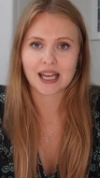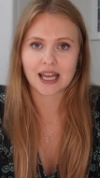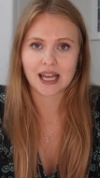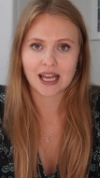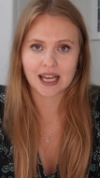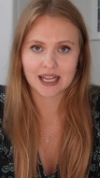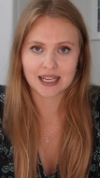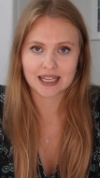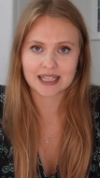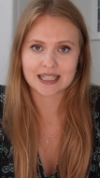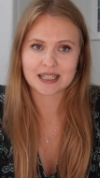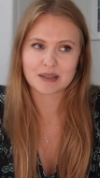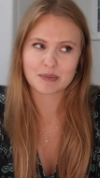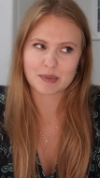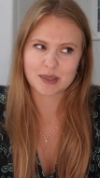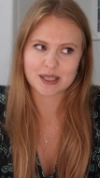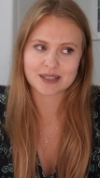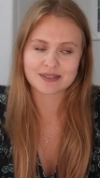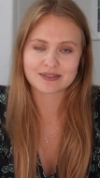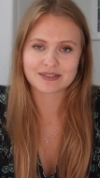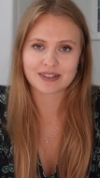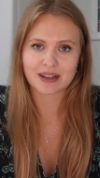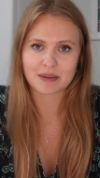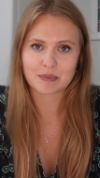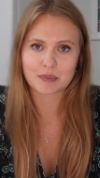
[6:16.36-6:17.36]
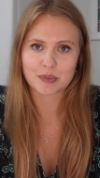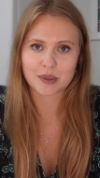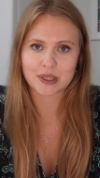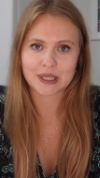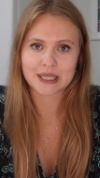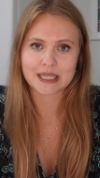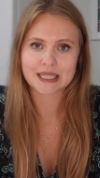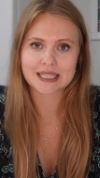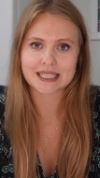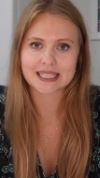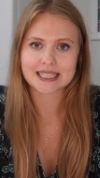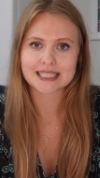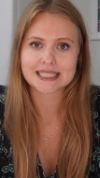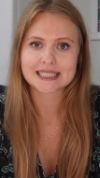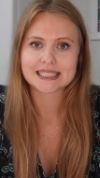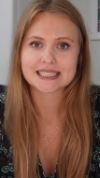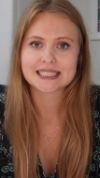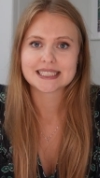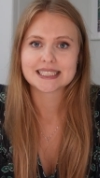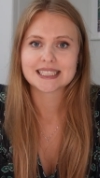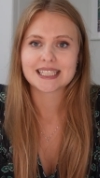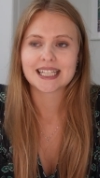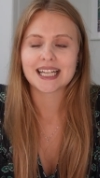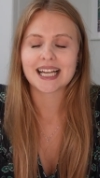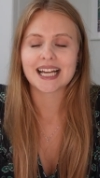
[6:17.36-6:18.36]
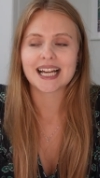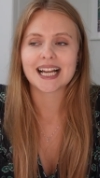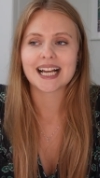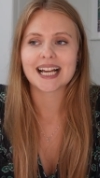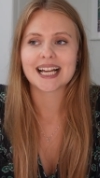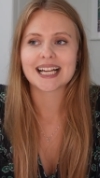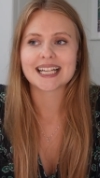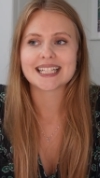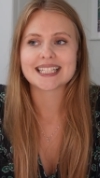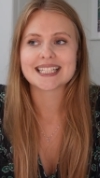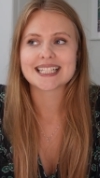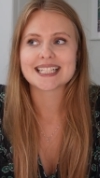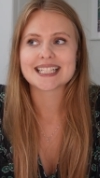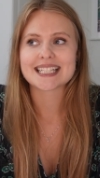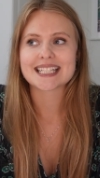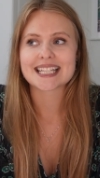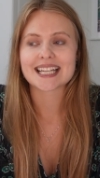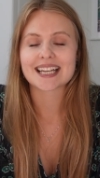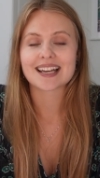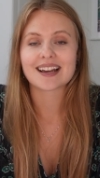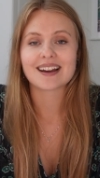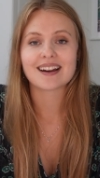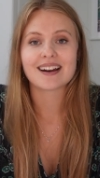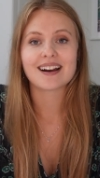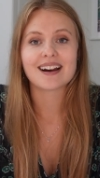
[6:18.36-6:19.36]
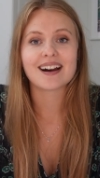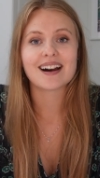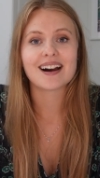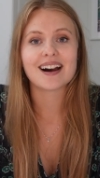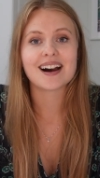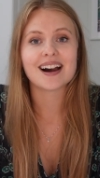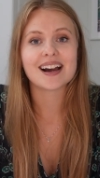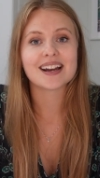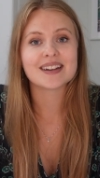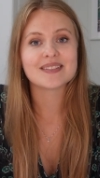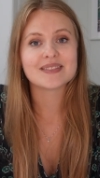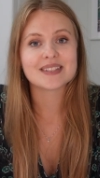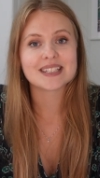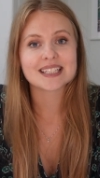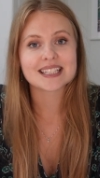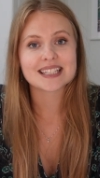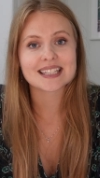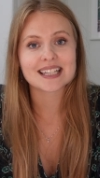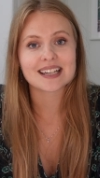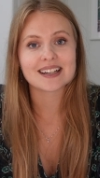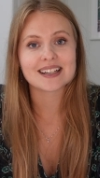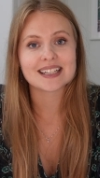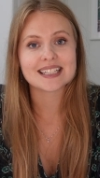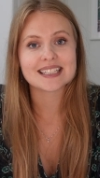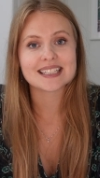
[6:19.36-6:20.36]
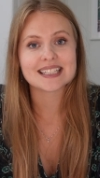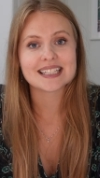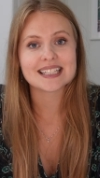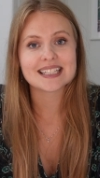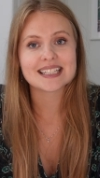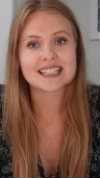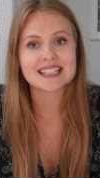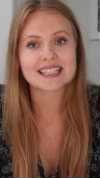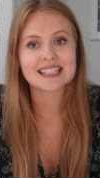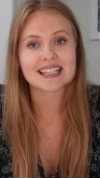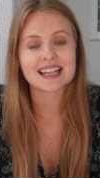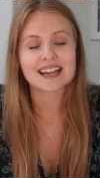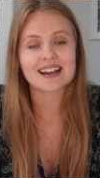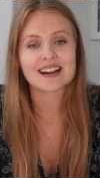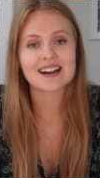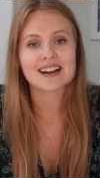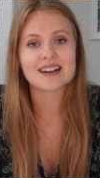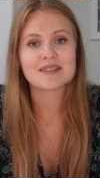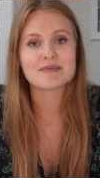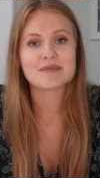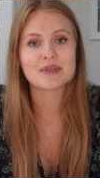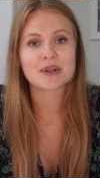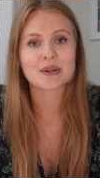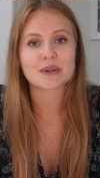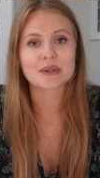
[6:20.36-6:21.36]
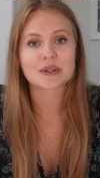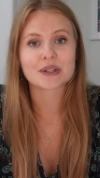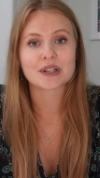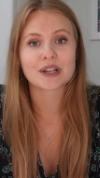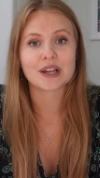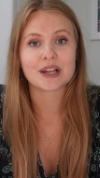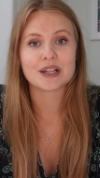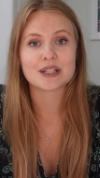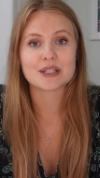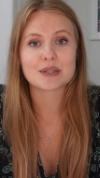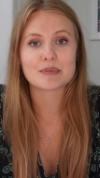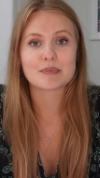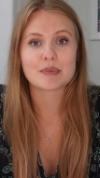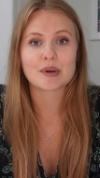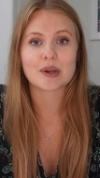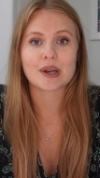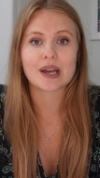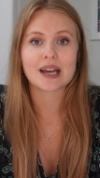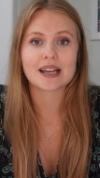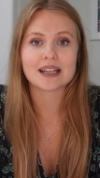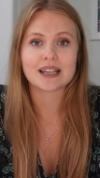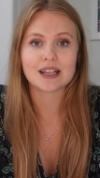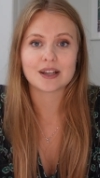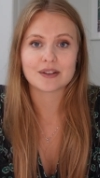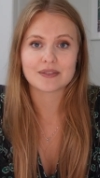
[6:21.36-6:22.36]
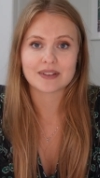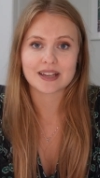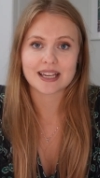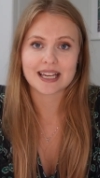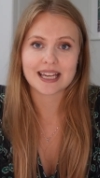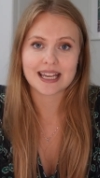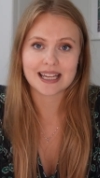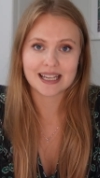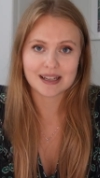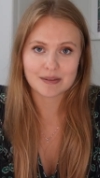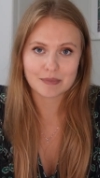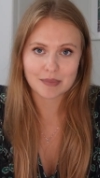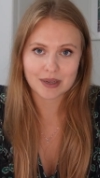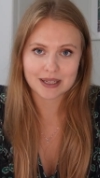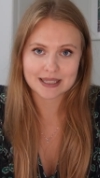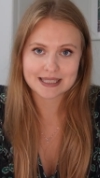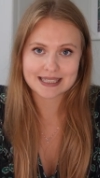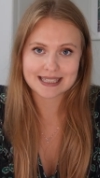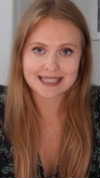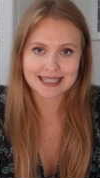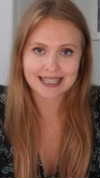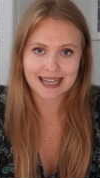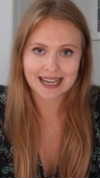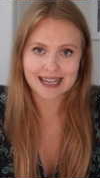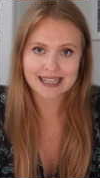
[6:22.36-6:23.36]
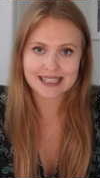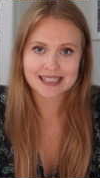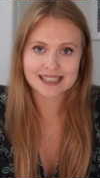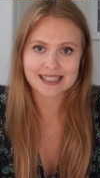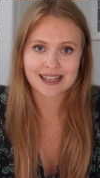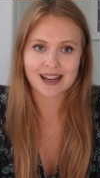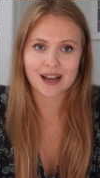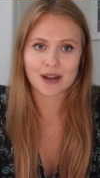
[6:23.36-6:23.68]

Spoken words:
a little bit of fabric, and I've decided that I'm not going to put any of it in my stash.